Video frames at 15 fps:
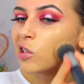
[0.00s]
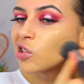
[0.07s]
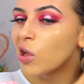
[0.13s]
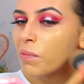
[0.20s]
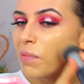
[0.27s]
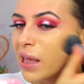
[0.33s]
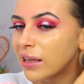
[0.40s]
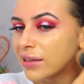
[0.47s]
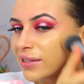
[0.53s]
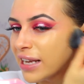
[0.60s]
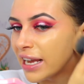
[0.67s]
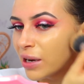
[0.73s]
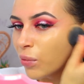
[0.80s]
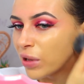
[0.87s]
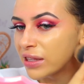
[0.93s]
So mixed
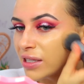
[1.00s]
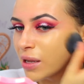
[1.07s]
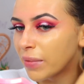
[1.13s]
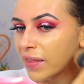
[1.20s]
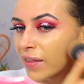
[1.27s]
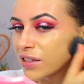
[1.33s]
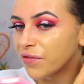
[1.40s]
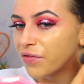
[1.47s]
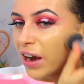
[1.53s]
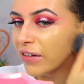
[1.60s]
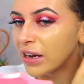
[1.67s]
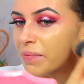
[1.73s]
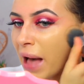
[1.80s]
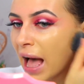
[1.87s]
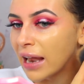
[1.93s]
in with something that's
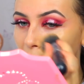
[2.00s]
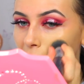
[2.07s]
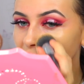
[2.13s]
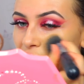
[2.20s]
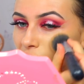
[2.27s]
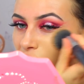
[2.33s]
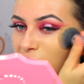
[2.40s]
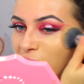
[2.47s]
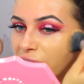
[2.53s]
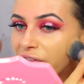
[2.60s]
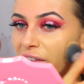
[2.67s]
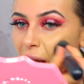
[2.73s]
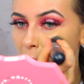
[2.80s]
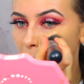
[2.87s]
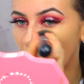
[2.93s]
very matte, like the L'Oreal
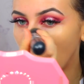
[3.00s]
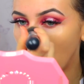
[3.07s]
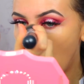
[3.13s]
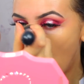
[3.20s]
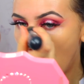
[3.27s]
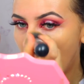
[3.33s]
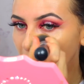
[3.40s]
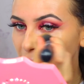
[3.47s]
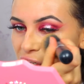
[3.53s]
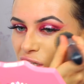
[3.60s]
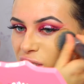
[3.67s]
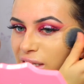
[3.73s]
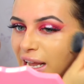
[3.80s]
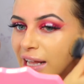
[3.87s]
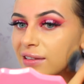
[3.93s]
Infallible, it
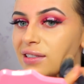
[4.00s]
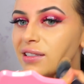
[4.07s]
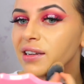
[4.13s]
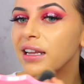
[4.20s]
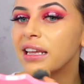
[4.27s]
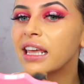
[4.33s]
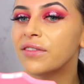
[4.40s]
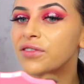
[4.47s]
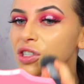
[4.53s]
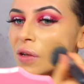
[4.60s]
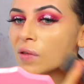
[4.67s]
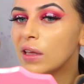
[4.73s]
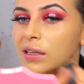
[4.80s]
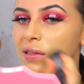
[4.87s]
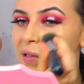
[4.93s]
just instantly gives
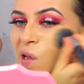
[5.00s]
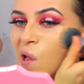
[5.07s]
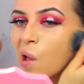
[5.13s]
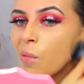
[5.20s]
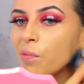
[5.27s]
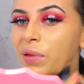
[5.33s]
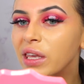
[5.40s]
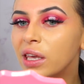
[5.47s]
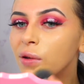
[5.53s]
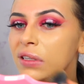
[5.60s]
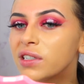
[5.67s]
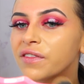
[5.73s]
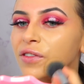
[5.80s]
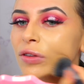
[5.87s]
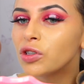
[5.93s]
you this
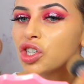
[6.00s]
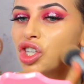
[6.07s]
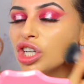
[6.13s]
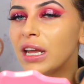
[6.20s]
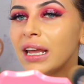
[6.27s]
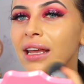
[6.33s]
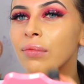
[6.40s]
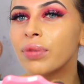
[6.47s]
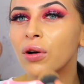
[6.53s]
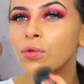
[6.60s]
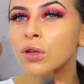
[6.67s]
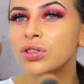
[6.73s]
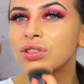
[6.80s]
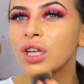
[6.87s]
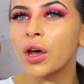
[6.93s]
beautiful sheen, but
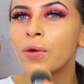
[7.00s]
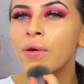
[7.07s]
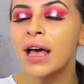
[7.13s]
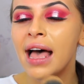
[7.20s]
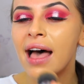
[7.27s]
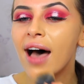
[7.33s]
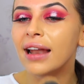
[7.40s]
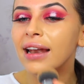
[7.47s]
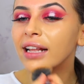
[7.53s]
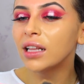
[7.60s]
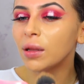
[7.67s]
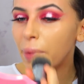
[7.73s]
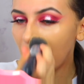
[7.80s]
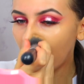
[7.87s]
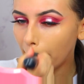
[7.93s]
also a
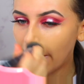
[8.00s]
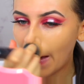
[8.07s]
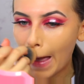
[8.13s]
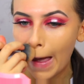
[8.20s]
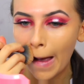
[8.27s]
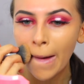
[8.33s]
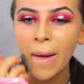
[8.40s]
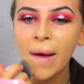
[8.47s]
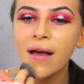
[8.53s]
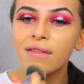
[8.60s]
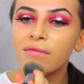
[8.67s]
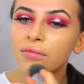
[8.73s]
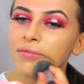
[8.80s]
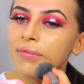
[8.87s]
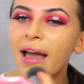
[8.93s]
little bit matte,
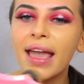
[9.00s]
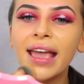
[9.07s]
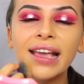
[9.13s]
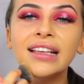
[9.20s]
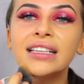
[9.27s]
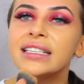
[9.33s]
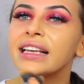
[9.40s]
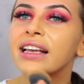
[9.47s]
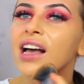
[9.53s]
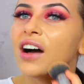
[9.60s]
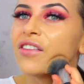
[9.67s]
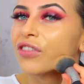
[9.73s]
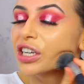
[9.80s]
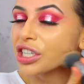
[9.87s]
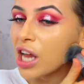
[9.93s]
amazing
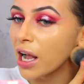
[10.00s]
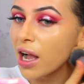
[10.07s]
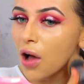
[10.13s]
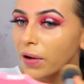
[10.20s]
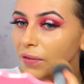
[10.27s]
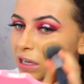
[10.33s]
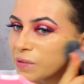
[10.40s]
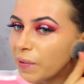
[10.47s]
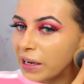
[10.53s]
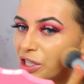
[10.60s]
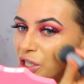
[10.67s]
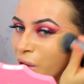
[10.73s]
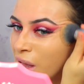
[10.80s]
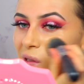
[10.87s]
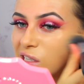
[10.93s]
coverage. Like, I can't even explain
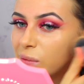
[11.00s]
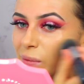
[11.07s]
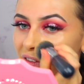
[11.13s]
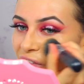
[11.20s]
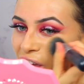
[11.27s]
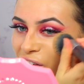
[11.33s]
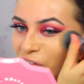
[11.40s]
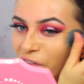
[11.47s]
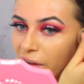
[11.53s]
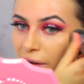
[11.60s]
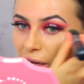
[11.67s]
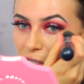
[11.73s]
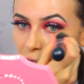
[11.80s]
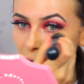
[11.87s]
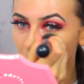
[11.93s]
to you. This is my favourite
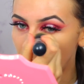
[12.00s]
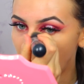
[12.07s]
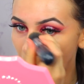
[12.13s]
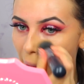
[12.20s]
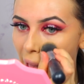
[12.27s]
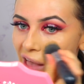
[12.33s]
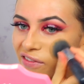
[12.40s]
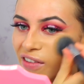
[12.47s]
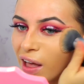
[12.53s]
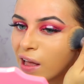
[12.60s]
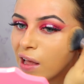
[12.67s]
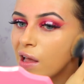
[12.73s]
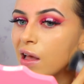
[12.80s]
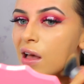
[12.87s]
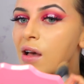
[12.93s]
foundation combo
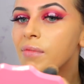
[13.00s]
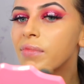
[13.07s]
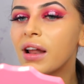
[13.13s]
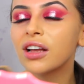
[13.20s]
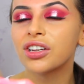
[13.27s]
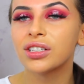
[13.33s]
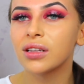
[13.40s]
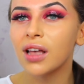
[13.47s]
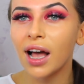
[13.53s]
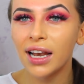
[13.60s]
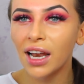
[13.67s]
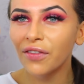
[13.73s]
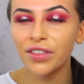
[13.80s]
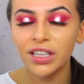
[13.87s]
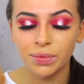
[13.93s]
ever. Plus, I
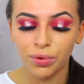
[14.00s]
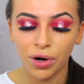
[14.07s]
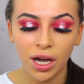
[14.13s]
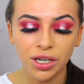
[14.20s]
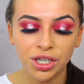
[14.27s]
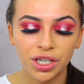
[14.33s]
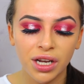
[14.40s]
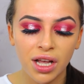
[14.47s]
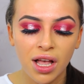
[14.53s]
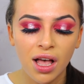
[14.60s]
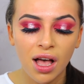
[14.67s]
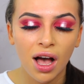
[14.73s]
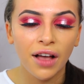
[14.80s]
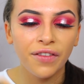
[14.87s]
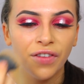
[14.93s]
love this brush.
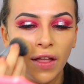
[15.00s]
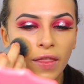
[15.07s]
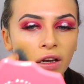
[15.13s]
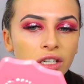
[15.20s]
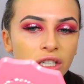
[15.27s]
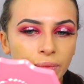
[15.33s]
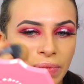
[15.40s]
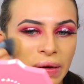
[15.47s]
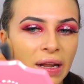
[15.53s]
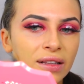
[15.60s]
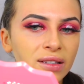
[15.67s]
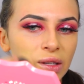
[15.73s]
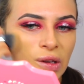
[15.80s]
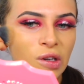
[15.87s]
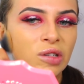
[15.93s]
I find that it just
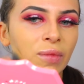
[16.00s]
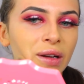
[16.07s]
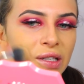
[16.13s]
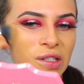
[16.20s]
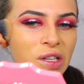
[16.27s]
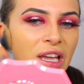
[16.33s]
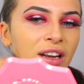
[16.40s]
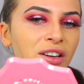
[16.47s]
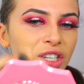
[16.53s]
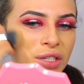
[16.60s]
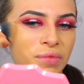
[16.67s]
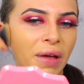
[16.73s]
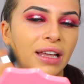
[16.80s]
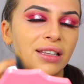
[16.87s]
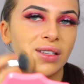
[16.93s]
blends it into my skin and
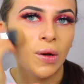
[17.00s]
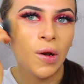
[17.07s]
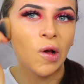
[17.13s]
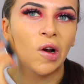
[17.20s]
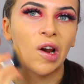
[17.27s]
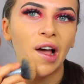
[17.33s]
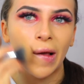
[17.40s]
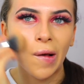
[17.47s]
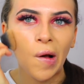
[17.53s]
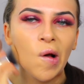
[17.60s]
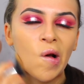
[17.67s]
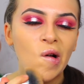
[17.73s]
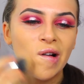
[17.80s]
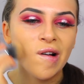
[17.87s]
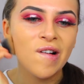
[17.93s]
just makes it look like
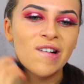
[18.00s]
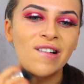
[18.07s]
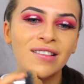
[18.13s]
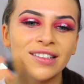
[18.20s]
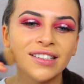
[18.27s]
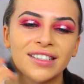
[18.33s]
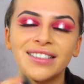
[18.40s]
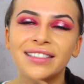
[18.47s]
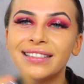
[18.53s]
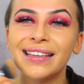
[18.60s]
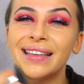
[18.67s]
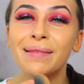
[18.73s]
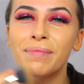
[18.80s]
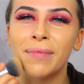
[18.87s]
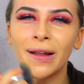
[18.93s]

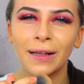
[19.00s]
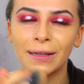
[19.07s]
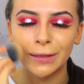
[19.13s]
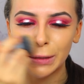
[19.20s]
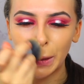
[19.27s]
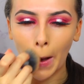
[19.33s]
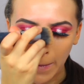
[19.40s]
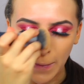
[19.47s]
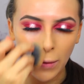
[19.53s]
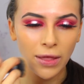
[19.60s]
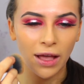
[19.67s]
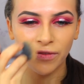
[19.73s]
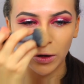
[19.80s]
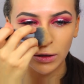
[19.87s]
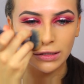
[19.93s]
seamless. Not
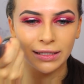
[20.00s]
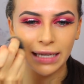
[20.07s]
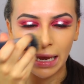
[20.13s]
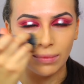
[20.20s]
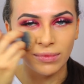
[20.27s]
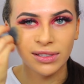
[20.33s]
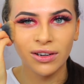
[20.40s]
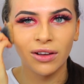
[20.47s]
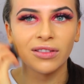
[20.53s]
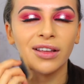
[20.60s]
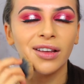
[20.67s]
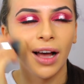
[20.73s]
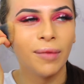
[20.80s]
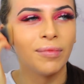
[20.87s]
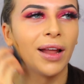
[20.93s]
that I've got seams, not
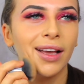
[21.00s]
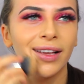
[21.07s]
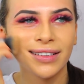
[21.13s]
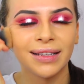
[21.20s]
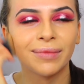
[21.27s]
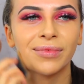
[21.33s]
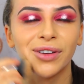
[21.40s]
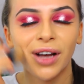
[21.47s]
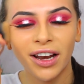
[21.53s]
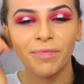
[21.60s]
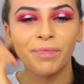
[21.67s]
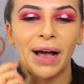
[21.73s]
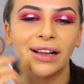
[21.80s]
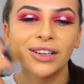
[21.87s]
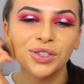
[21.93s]
that I'm like some kind
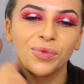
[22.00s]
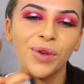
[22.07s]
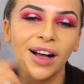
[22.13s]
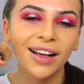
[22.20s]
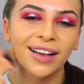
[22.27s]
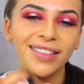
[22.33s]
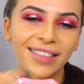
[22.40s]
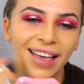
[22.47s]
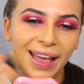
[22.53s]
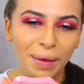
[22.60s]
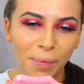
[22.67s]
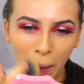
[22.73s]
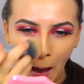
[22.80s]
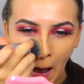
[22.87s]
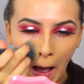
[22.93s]
of patchwork
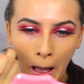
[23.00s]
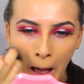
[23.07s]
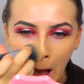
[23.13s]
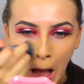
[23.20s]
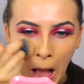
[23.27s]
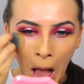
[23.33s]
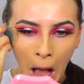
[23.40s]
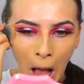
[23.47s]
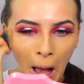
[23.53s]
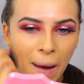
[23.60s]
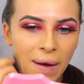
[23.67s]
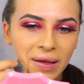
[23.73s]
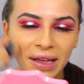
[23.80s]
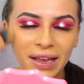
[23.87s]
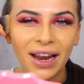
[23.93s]
thing, but
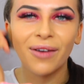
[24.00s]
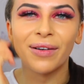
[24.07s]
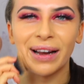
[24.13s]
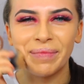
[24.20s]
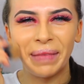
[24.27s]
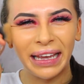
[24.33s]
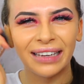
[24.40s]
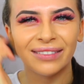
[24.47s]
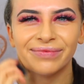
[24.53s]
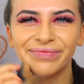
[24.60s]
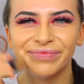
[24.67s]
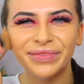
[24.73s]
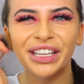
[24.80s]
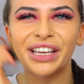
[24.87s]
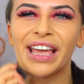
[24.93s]
you know what I mean.
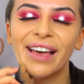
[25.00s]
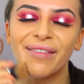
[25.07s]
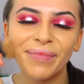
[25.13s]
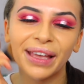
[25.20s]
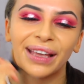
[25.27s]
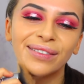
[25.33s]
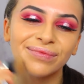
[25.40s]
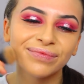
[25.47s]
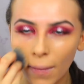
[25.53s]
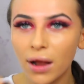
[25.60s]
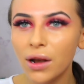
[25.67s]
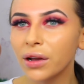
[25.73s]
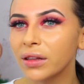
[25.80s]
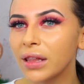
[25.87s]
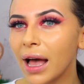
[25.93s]
You get me.
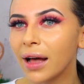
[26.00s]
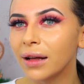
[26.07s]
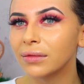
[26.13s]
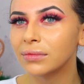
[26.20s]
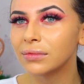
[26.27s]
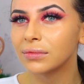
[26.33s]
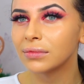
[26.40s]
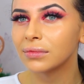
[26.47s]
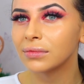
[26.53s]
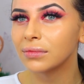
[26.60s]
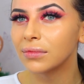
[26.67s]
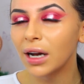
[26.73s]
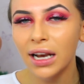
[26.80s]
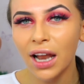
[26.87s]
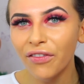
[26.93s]
Like, look at that.
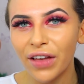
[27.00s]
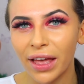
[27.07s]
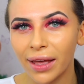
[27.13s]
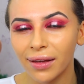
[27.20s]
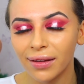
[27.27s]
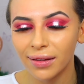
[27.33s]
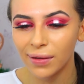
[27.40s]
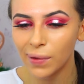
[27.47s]
I love it.